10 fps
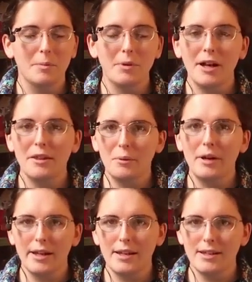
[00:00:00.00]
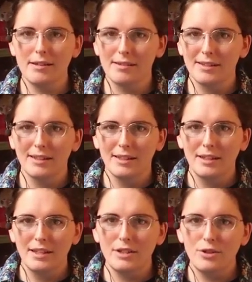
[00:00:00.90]
But either way,
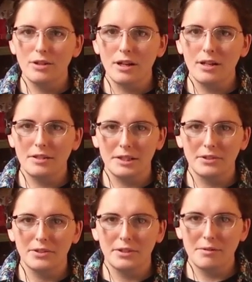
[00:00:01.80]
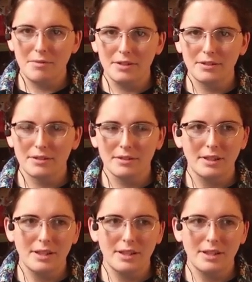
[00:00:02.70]
he took unnecessary risks